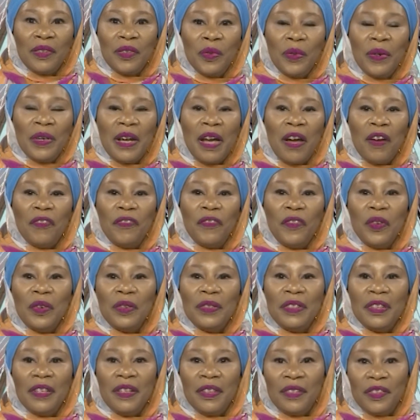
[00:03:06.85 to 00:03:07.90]
during our
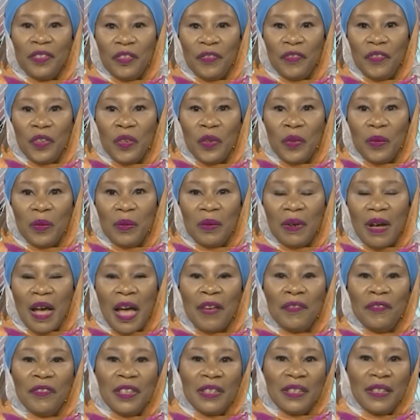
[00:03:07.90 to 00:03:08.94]
first interview,
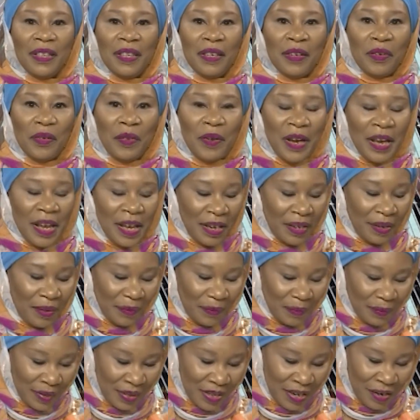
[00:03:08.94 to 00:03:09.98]
I visited Greg
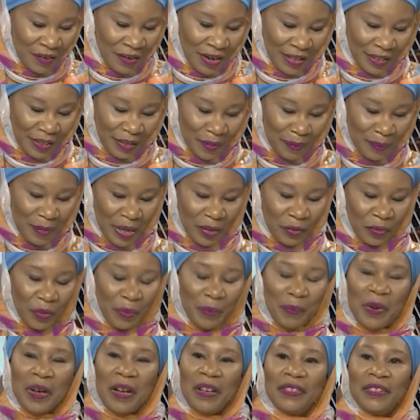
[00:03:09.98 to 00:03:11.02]
there at the Metro
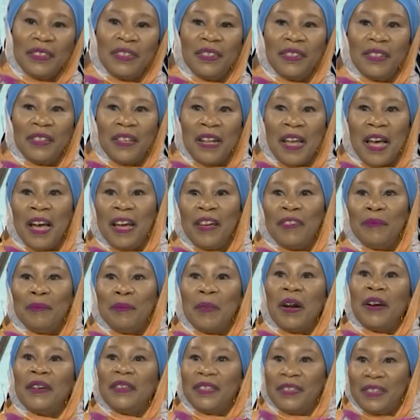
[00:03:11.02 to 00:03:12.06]
Boston Alive
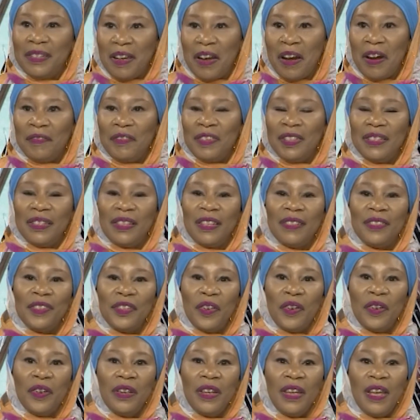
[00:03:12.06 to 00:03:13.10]
Marcus Garvey
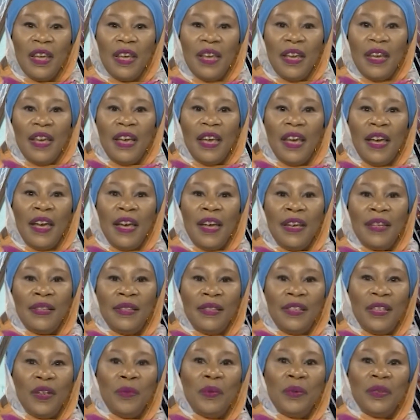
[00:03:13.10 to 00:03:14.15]
Center,
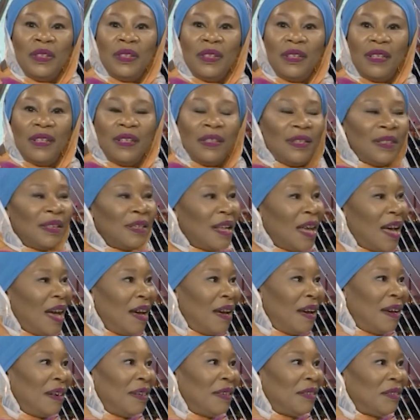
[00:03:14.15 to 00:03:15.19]
and there was a
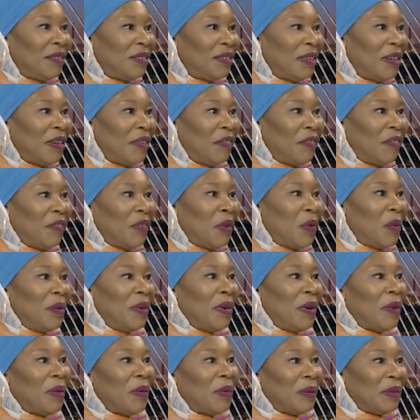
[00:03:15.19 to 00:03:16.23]
collage of
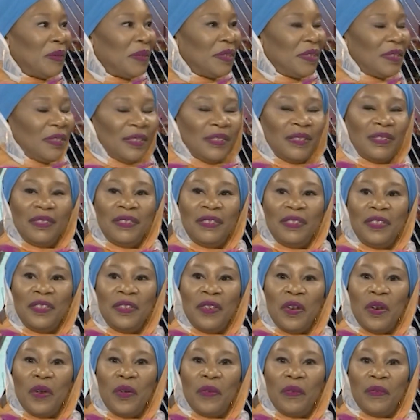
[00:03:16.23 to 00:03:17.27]
photos, you
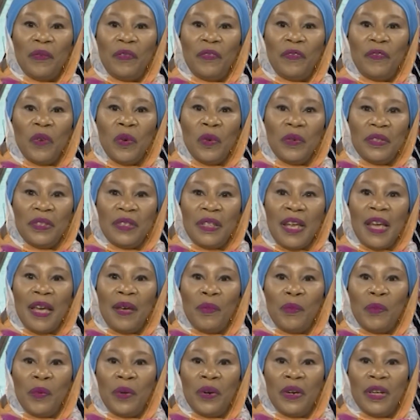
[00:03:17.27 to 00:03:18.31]
know, folks
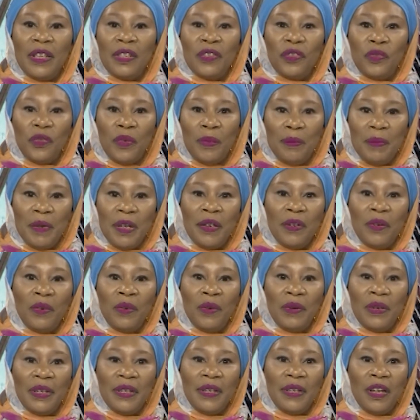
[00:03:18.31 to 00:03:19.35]
that were
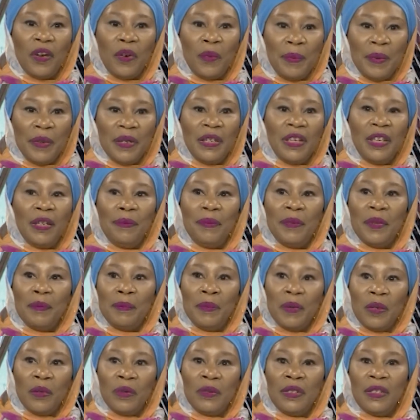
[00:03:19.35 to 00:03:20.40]
instrumental in helping keep the
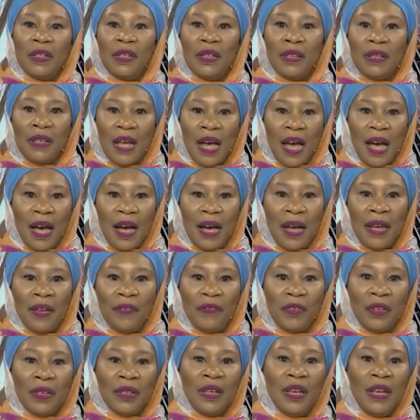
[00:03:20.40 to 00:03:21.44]
building
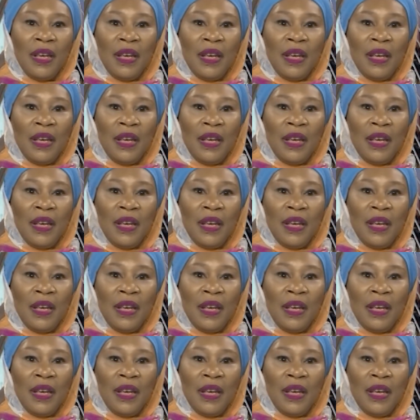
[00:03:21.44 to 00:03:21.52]
alive and